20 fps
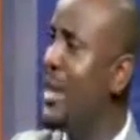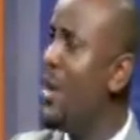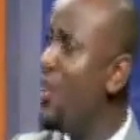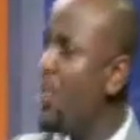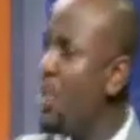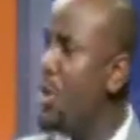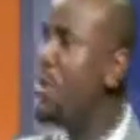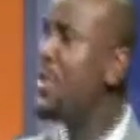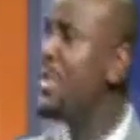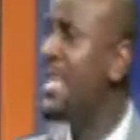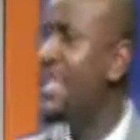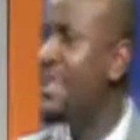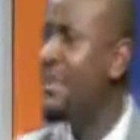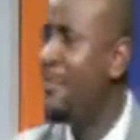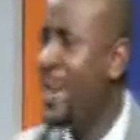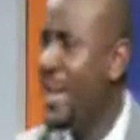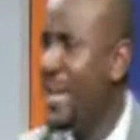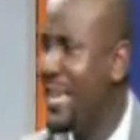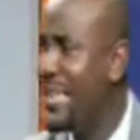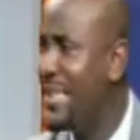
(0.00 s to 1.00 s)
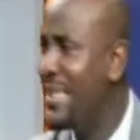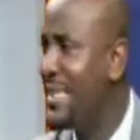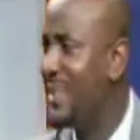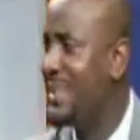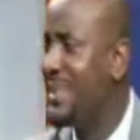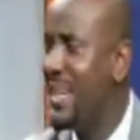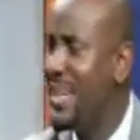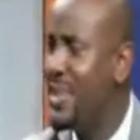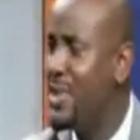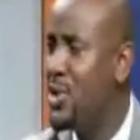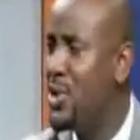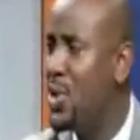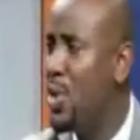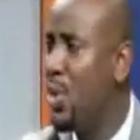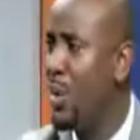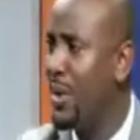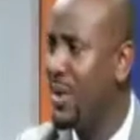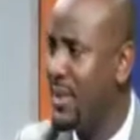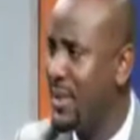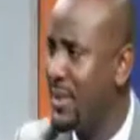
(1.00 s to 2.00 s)
Would you say the banking sector is
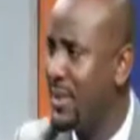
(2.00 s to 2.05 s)
choked?